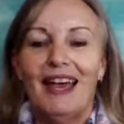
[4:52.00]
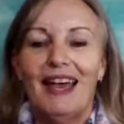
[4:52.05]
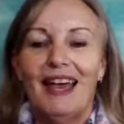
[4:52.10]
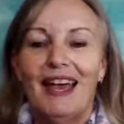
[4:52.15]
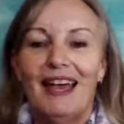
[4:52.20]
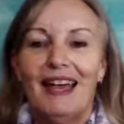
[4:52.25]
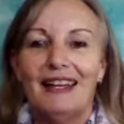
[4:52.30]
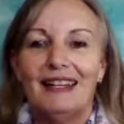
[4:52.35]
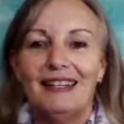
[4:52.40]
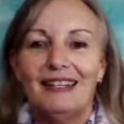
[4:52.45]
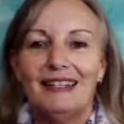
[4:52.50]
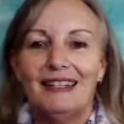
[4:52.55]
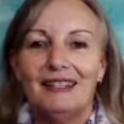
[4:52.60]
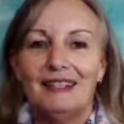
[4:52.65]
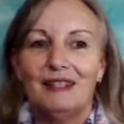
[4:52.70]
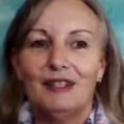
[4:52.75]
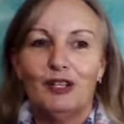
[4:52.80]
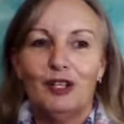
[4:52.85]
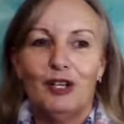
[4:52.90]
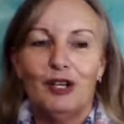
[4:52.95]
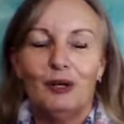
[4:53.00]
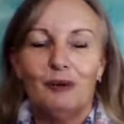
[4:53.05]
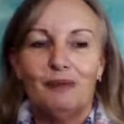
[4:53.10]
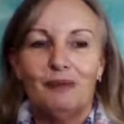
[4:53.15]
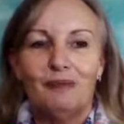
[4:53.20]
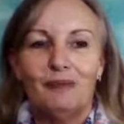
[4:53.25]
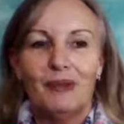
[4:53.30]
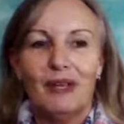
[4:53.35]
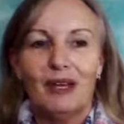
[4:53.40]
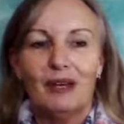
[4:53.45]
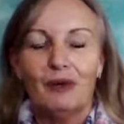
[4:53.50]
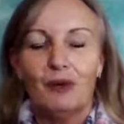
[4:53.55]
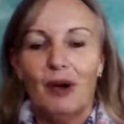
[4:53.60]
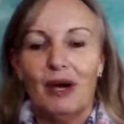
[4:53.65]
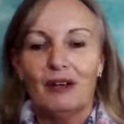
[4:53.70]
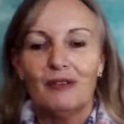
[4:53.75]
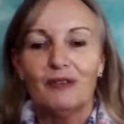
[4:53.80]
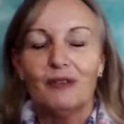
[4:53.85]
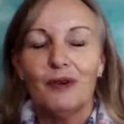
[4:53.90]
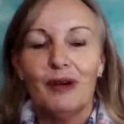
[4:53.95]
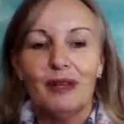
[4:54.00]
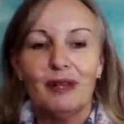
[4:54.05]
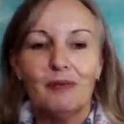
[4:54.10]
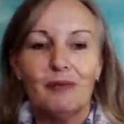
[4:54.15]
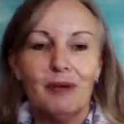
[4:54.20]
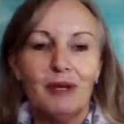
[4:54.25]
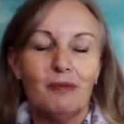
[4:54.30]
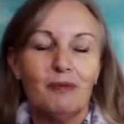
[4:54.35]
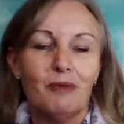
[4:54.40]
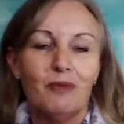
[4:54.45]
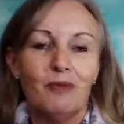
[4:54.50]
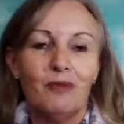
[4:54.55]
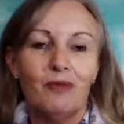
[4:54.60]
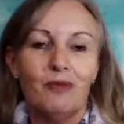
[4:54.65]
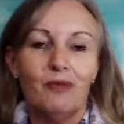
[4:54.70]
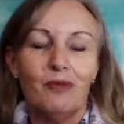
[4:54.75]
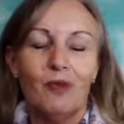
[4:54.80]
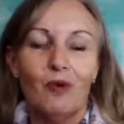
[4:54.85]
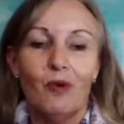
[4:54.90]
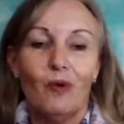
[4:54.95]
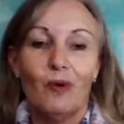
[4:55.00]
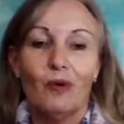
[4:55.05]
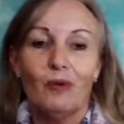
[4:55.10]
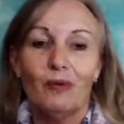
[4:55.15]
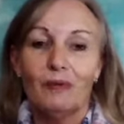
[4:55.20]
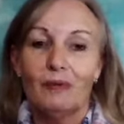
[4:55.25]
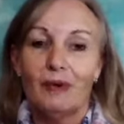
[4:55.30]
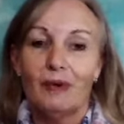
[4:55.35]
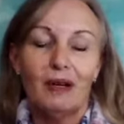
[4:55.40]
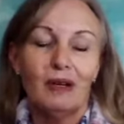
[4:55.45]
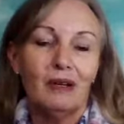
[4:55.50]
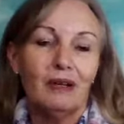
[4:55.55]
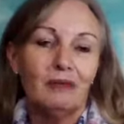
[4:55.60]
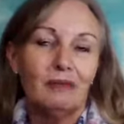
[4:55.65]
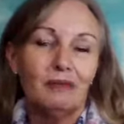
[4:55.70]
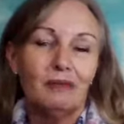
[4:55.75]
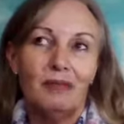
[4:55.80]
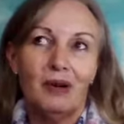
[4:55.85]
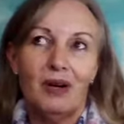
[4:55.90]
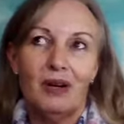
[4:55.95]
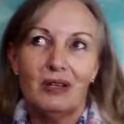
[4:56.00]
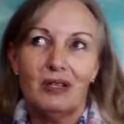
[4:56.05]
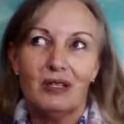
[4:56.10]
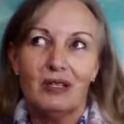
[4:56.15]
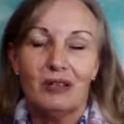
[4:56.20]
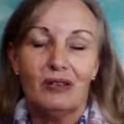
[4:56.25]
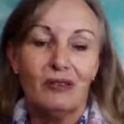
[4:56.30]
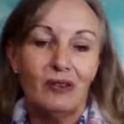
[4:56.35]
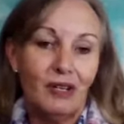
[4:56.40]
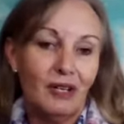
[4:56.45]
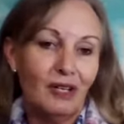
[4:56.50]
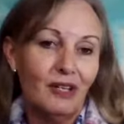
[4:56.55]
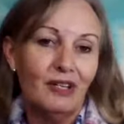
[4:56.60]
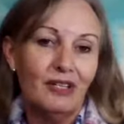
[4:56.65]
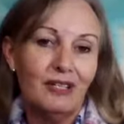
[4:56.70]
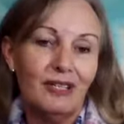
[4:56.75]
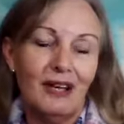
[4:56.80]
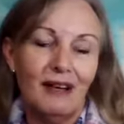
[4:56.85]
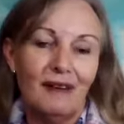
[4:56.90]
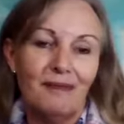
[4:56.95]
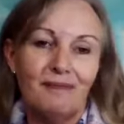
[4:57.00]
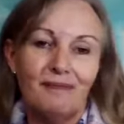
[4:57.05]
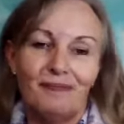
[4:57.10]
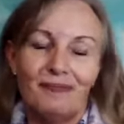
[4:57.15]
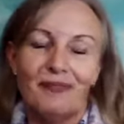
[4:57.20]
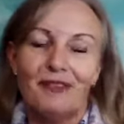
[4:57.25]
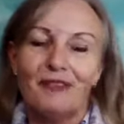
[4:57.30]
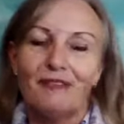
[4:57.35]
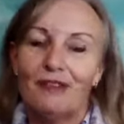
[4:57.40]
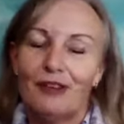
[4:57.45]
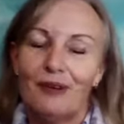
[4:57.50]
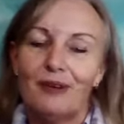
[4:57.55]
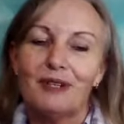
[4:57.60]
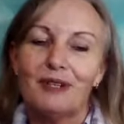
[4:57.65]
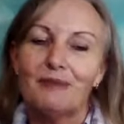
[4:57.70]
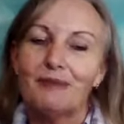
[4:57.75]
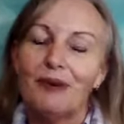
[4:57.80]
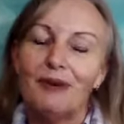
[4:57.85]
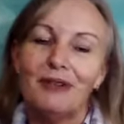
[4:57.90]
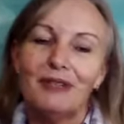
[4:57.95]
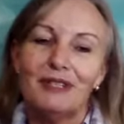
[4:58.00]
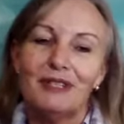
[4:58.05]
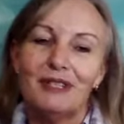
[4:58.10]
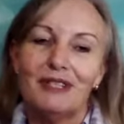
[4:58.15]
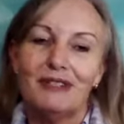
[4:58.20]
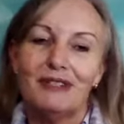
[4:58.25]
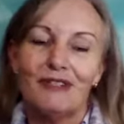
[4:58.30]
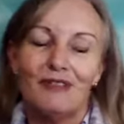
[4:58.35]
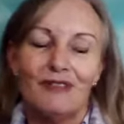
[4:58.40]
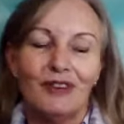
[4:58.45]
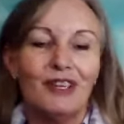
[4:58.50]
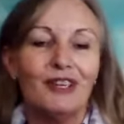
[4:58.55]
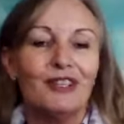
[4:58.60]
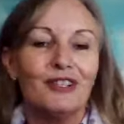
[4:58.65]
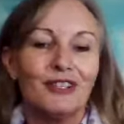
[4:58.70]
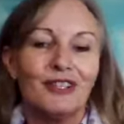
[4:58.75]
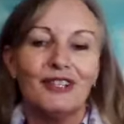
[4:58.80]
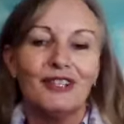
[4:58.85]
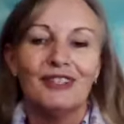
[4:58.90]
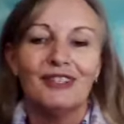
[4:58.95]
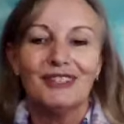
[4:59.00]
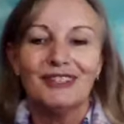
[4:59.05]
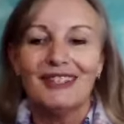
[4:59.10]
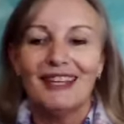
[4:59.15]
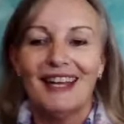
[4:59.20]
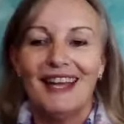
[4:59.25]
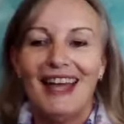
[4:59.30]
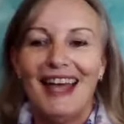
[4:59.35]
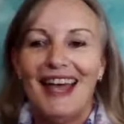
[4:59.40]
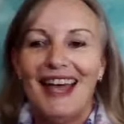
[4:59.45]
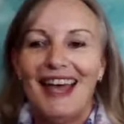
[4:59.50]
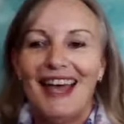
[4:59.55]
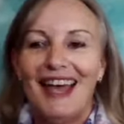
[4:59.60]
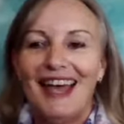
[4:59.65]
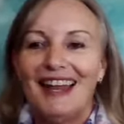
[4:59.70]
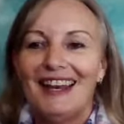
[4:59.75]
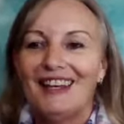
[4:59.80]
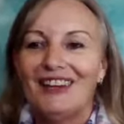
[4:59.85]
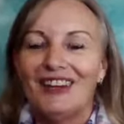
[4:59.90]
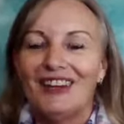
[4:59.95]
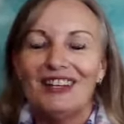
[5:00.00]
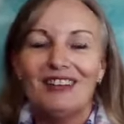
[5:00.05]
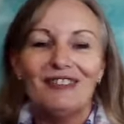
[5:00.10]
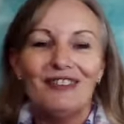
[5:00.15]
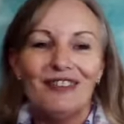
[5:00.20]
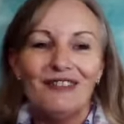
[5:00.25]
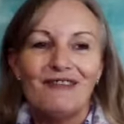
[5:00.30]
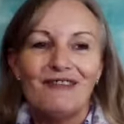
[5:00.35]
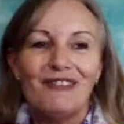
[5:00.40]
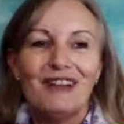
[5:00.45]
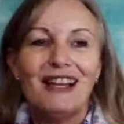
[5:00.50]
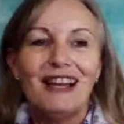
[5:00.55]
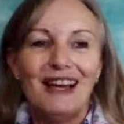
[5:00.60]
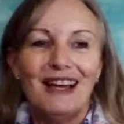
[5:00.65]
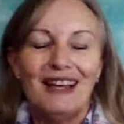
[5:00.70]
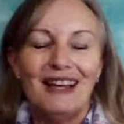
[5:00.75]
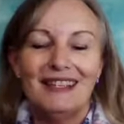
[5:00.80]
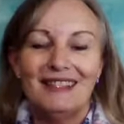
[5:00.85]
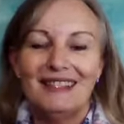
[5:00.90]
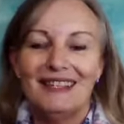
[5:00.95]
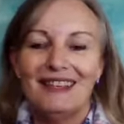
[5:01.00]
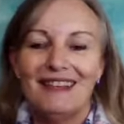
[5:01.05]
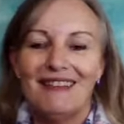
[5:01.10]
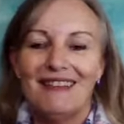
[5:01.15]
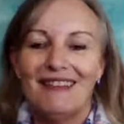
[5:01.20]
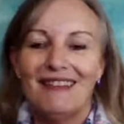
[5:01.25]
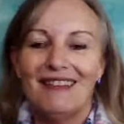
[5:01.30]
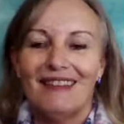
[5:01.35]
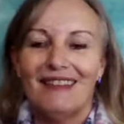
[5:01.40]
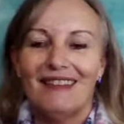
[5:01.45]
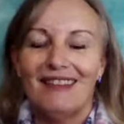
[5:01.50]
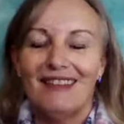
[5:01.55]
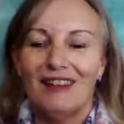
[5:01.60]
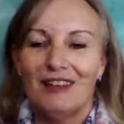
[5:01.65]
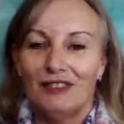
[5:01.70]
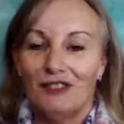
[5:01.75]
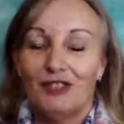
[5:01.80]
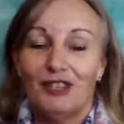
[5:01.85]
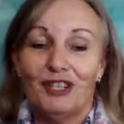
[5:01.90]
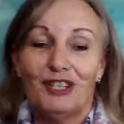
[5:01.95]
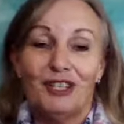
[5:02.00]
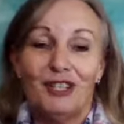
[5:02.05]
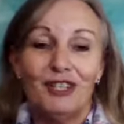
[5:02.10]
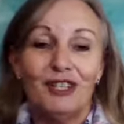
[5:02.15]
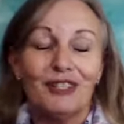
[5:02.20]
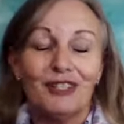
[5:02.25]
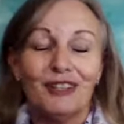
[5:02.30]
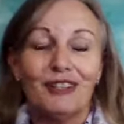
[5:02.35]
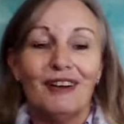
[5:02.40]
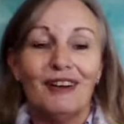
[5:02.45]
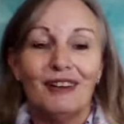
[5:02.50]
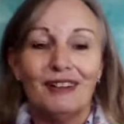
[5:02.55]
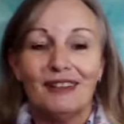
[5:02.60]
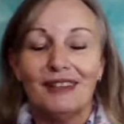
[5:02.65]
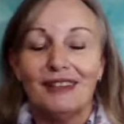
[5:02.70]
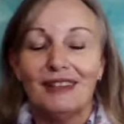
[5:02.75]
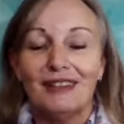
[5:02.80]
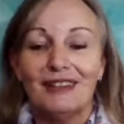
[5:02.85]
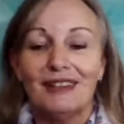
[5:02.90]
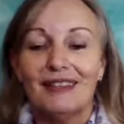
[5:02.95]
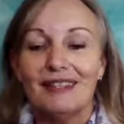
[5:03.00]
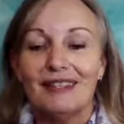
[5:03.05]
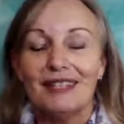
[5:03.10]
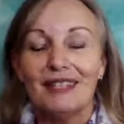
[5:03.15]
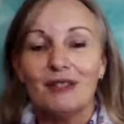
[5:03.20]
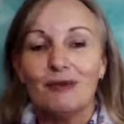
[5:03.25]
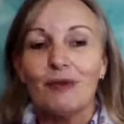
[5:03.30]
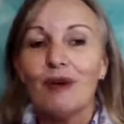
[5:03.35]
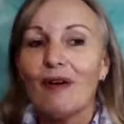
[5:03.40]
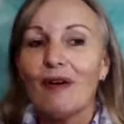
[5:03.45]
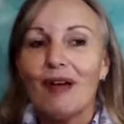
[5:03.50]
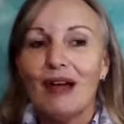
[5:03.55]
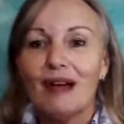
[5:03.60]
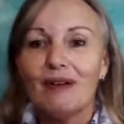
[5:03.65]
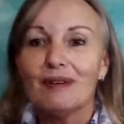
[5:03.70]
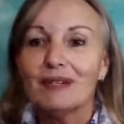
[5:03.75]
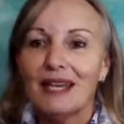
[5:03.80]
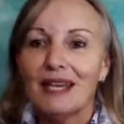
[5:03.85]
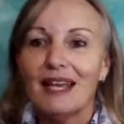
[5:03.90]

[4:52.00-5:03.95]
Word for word: and um, quite a few other people for uh, past three years now. Flow experience is three years old. Not even realizing six years ago that this is where I was